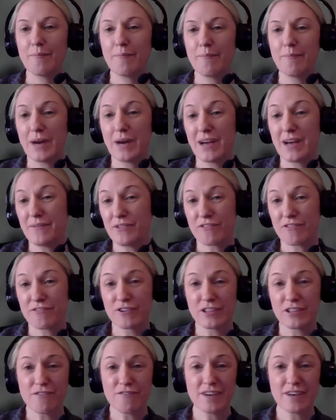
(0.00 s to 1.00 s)
but they're
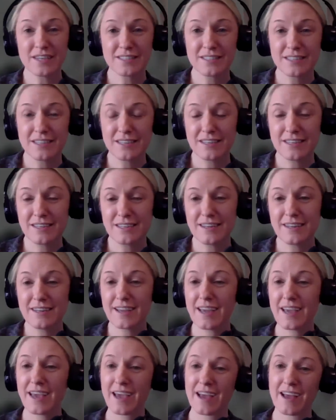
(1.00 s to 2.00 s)
fully vested
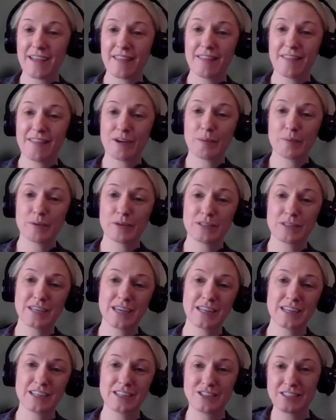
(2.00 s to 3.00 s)
and their
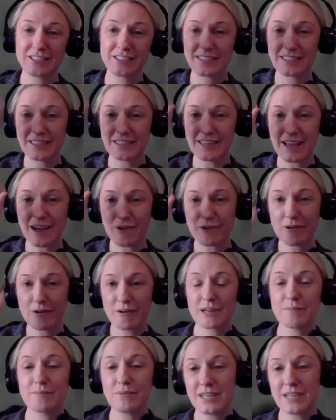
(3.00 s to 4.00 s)
percentage is now
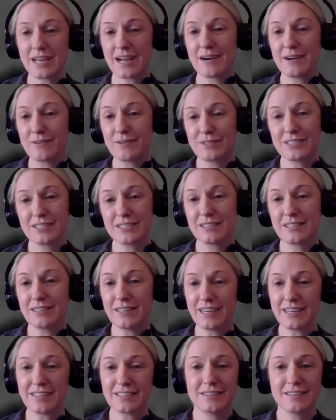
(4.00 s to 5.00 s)
creeped down to
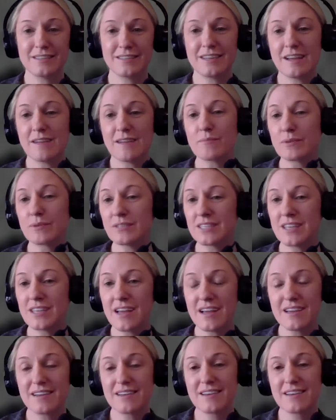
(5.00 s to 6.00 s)
less than 10%.
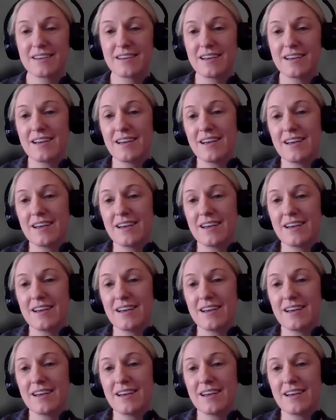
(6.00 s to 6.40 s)
All